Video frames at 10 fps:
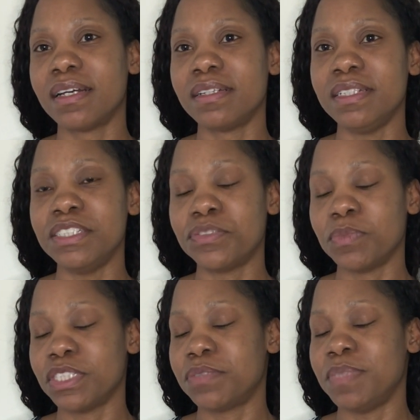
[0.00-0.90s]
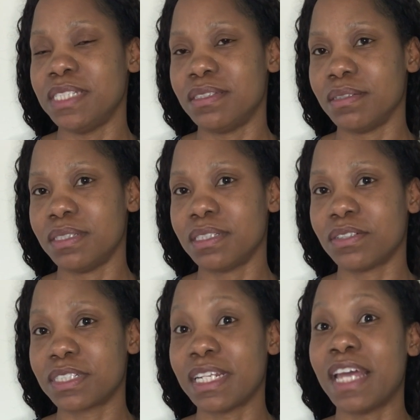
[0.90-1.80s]
each month to be
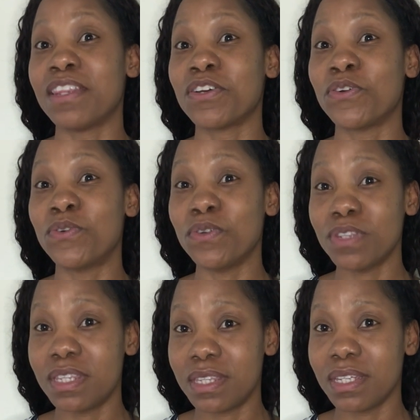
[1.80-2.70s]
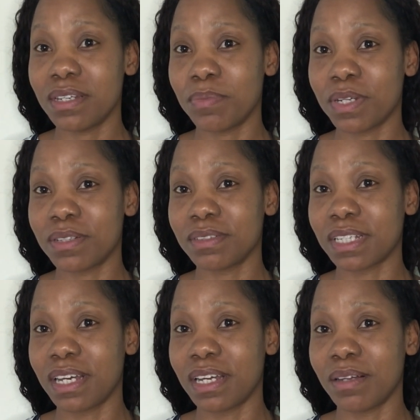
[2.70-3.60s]
deducted. And the good thing about
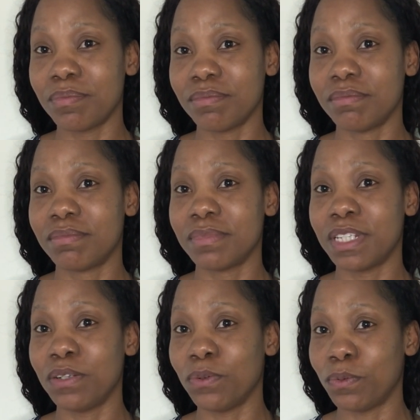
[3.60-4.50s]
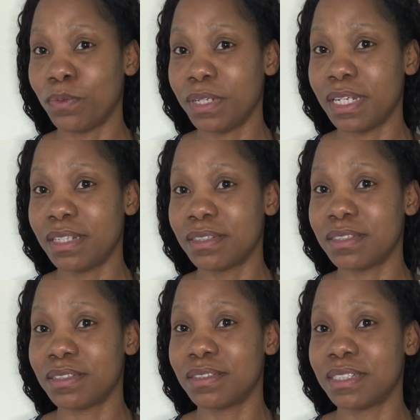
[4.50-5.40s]
the loan, the
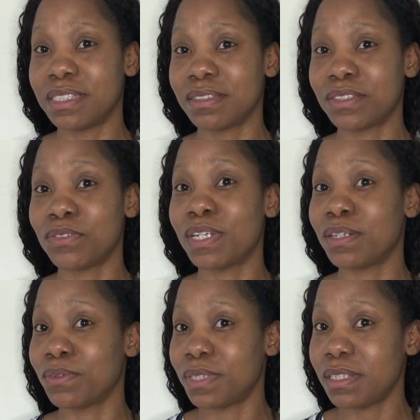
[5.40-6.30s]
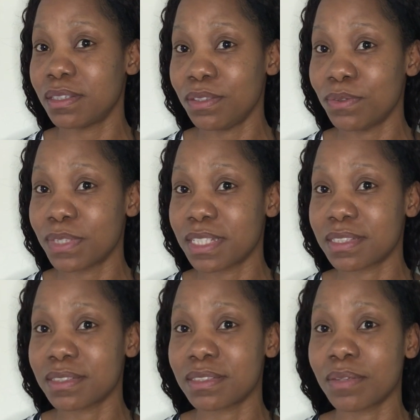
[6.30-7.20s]
student loan in the UK
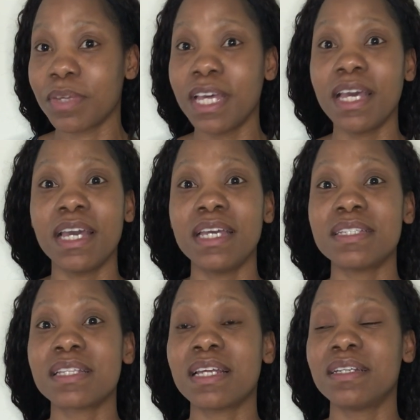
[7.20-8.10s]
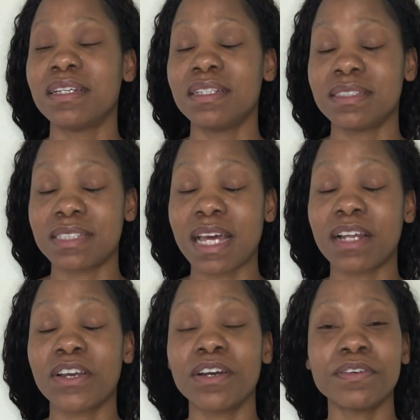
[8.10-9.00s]
system, is
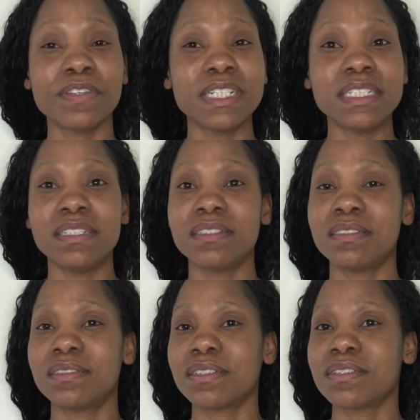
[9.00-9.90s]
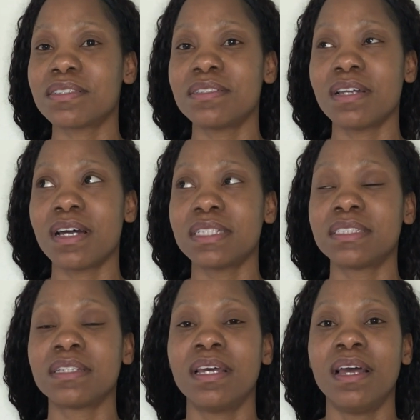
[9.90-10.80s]
that currently it does not
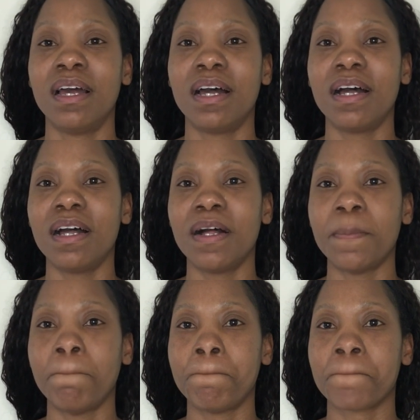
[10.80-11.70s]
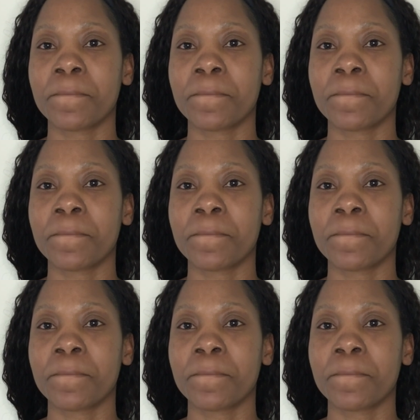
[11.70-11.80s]
um,